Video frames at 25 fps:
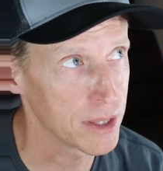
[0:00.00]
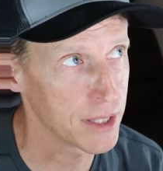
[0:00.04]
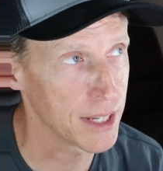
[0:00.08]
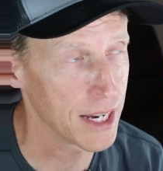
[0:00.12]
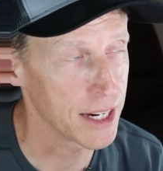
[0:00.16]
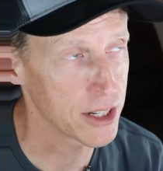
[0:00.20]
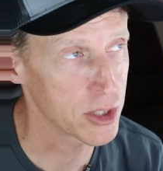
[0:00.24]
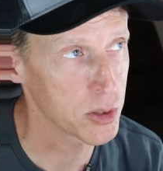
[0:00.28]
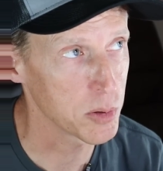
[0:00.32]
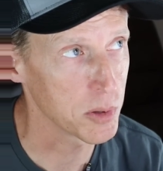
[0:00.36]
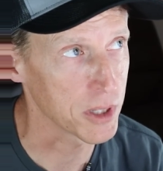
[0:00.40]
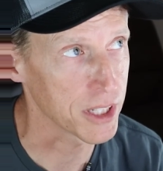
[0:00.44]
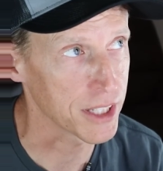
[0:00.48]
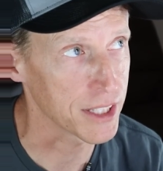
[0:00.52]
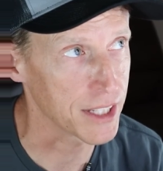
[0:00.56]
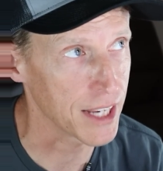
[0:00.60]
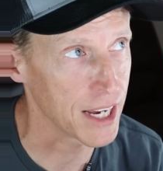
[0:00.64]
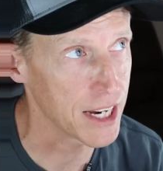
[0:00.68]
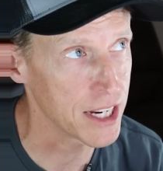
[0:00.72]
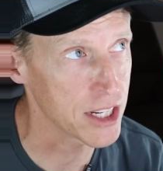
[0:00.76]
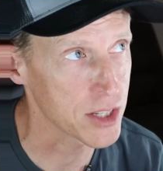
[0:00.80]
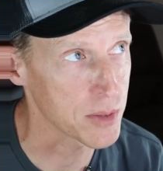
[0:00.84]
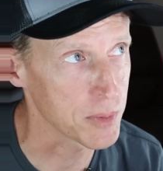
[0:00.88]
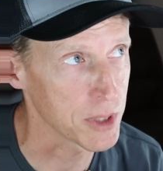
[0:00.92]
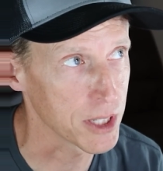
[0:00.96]
the actual
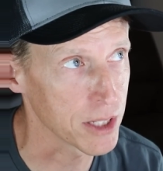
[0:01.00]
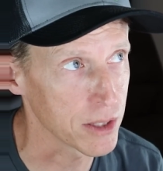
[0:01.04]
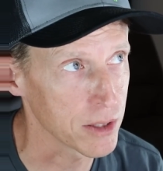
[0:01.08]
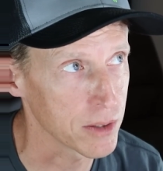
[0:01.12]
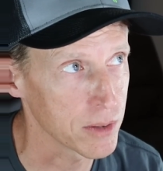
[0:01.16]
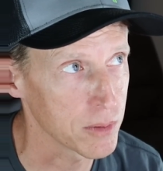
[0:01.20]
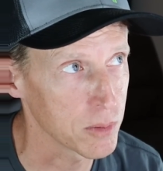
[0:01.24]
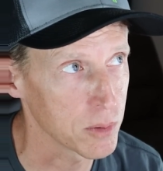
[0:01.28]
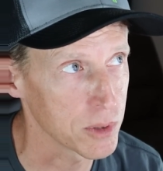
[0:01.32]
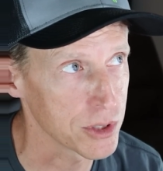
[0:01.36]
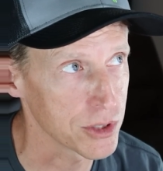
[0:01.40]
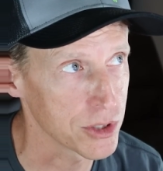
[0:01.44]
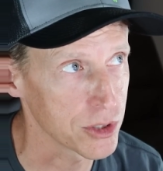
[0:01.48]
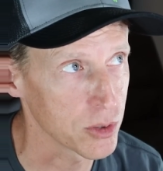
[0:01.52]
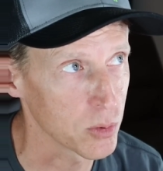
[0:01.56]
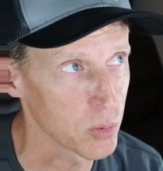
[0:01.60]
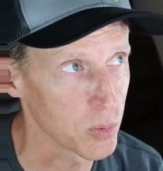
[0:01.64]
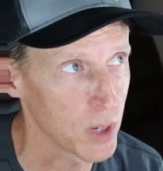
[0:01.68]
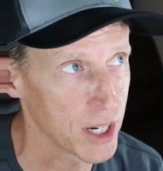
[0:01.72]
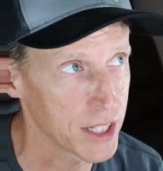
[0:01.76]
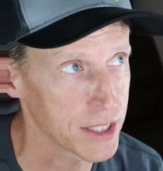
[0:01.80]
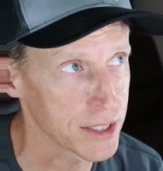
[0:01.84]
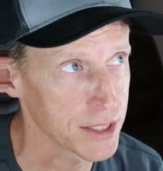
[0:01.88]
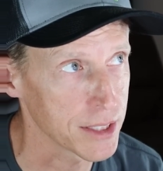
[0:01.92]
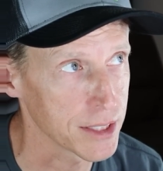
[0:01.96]
engagement was
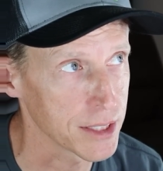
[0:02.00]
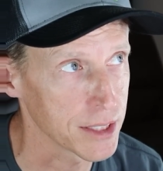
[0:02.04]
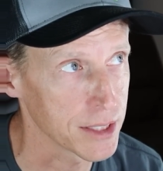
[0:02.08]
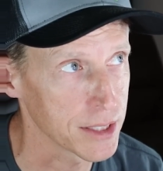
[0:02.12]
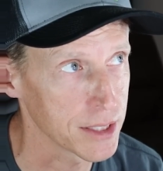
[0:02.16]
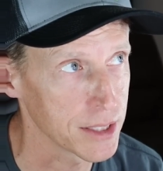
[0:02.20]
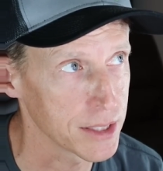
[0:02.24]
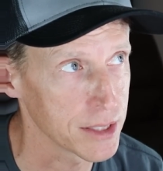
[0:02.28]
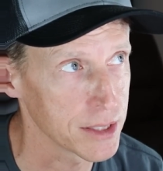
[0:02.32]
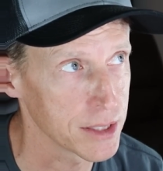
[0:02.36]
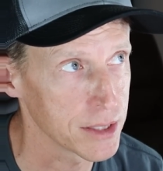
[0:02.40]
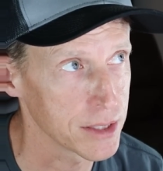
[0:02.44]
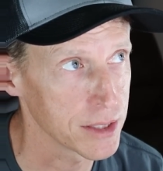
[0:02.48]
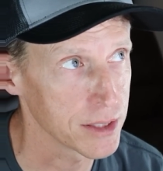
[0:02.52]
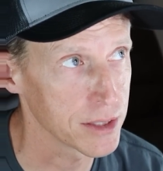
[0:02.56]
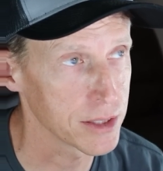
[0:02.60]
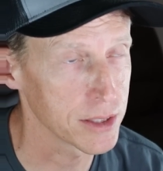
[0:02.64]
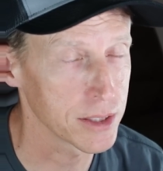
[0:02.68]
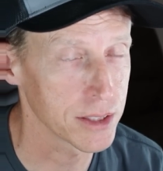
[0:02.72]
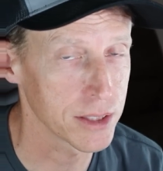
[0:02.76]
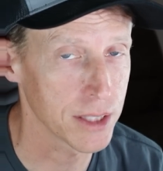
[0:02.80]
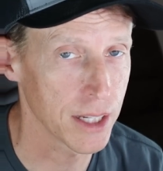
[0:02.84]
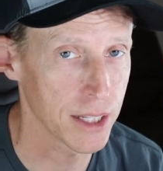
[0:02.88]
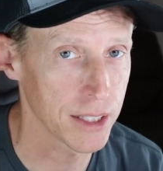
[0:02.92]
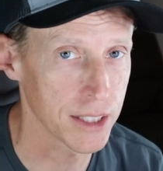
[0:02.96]
directed,
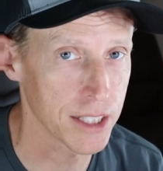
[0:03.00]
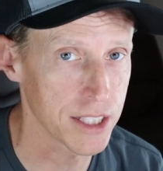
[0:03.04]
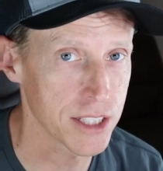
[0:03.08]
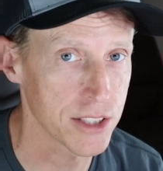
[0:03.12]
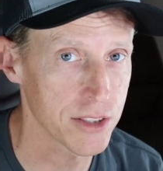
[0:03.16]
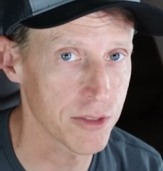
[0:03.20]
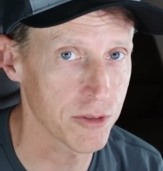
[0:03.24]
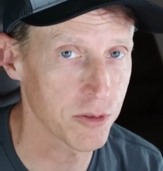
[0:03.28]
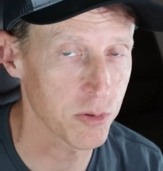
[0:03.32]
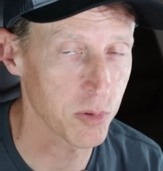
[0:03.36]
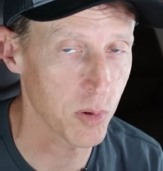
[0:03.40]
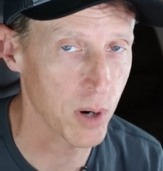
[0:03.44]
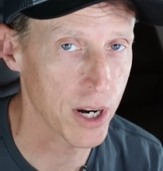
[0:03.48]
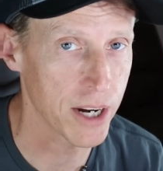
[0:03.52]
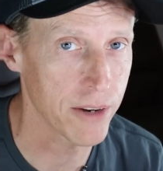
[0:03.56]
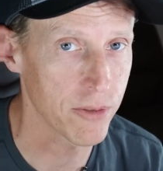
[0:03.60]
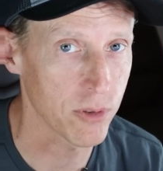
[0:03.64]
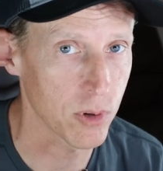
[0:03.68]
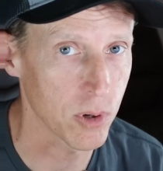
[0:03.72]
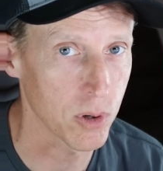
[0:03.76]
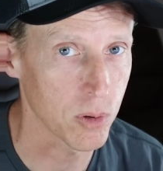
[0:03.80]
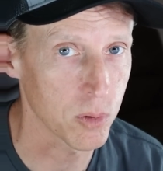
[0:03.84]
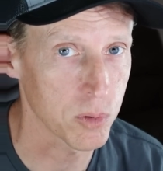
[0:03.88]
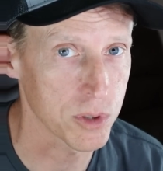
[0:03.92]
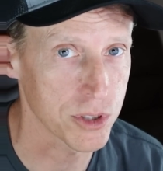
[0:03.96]
at least
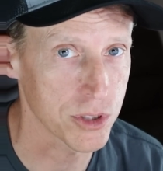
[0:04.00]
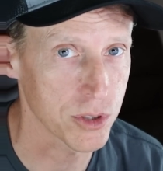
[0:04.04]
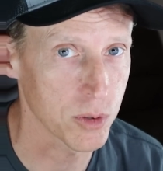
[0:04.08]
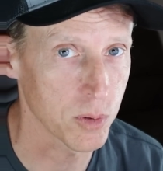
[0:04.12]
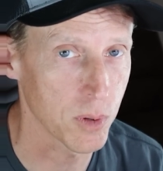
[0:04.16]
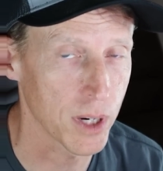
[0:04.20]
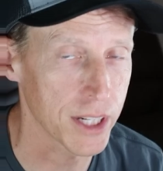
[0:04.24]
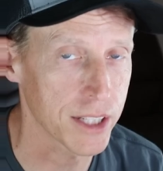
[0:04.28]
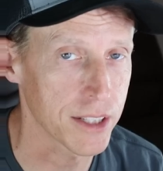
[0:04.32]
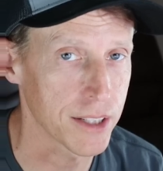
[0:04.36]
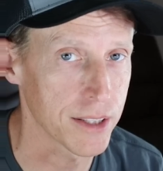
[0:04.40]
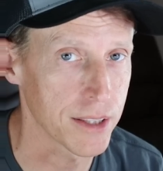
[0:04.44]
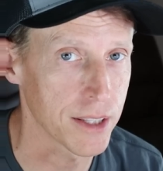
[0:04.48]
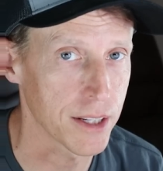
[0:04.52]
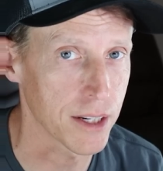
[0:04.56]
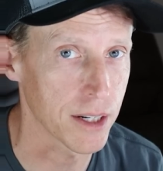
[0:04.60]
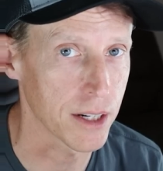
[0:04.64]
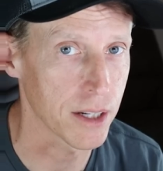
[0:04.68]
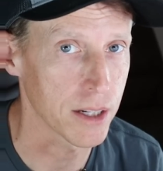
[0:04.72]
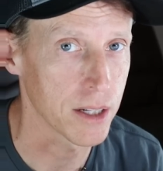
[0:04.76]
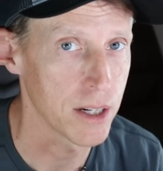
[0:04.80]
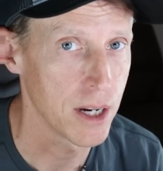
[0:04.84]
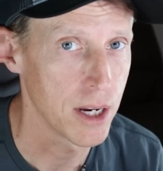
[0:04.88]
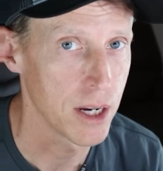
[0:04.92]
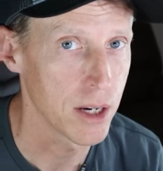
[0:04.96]
Fravor was directed
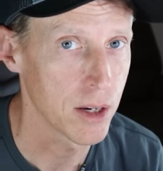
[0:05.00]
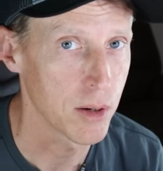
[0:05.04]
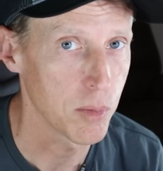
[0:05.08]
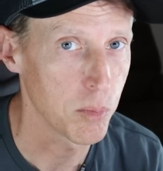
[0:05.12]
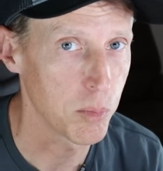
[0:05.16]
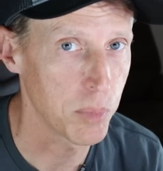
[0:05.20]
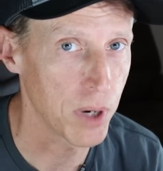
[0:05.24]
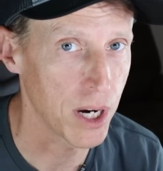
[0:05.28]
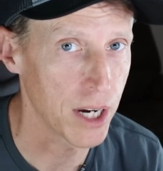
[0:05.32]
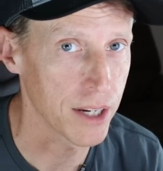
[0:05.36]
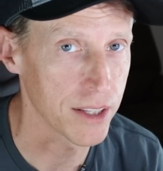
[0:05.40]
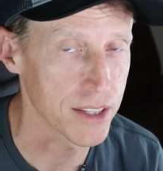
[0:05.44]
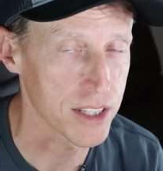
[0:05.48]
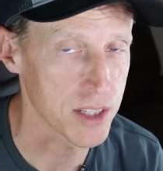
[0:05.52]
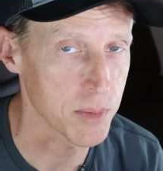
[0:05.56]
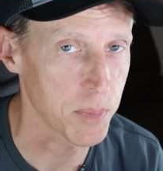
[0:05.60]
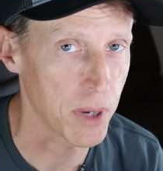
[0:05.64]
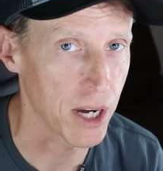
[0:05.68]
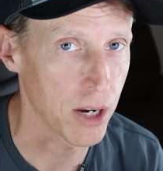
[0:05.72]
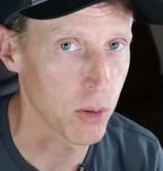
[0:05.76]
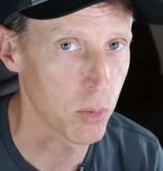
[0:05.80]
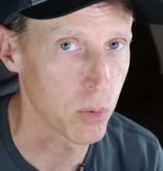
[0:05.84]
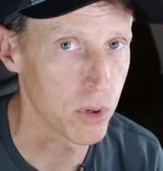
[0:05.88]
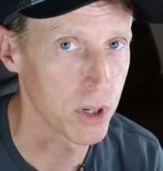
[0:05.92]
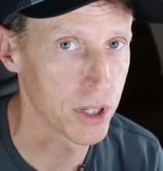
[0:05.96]
there by the
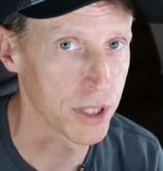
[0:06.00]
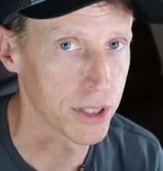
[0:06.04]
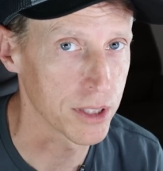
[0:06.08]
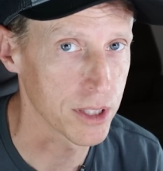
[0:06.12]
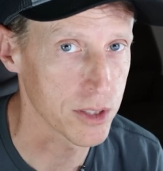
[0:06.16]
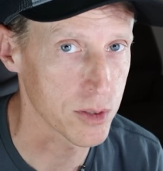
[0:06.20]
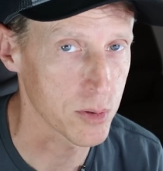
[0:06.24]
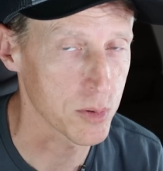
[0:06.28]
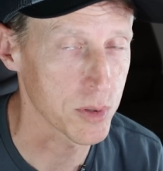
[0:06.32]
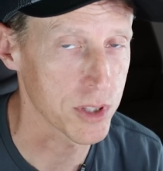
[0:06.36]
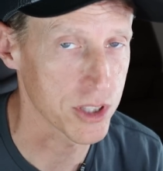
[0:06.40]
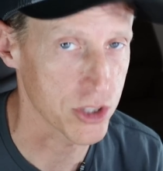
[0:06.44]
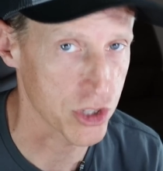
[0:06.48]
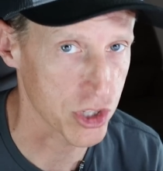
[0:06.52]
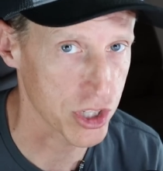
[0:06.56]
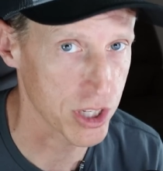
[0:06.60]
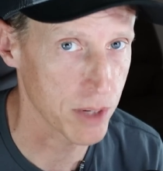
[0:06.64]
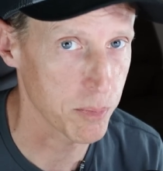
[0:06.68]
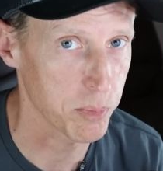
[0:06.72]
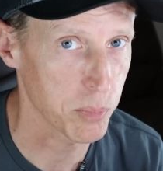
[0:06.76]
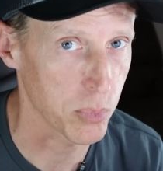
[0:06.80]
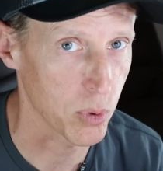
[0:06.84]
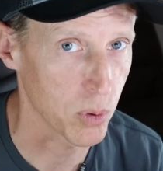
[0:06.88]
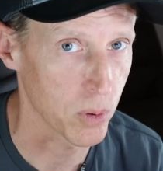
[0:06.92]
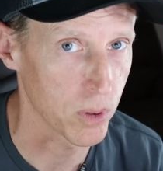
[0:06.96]
Spy One. That's the
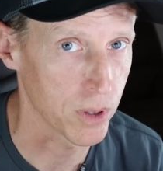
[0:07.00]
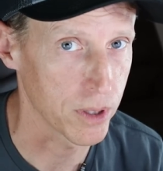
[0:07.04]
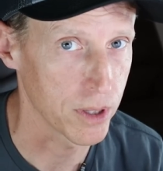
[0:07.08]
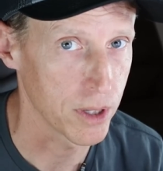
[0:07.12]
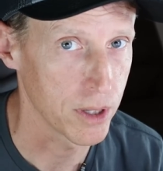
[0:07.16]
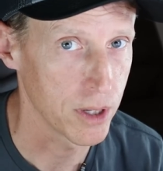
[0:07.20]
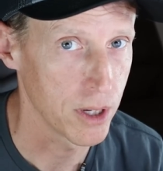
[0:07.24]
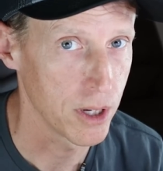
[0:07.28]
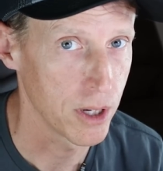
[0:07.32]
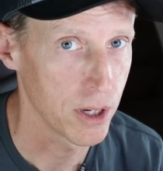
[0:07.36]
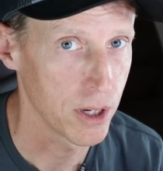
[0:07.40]
shipborne.